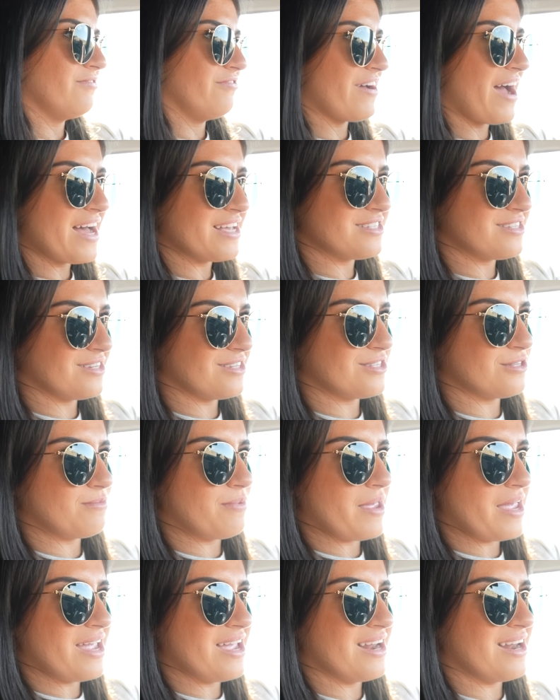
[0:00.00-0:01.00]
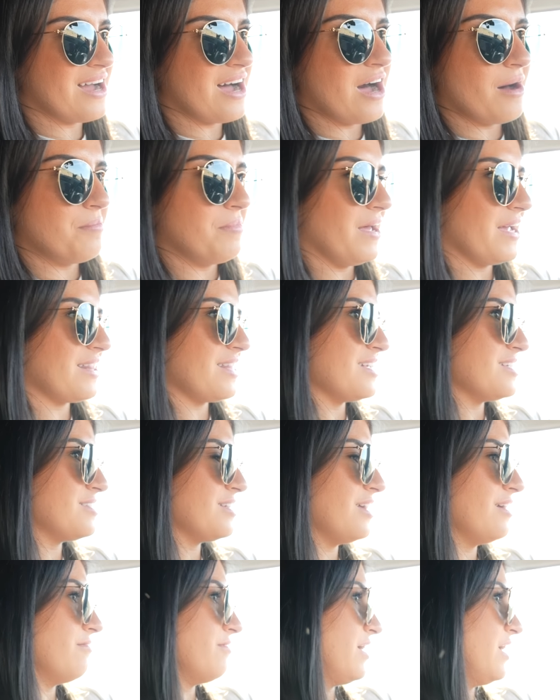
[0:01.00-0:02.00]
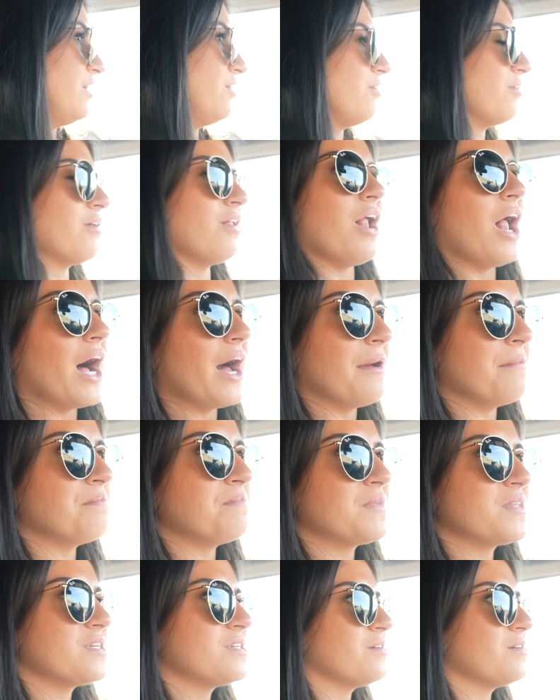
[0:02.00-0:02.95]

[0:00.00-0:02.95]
faster speed up like this hill climb.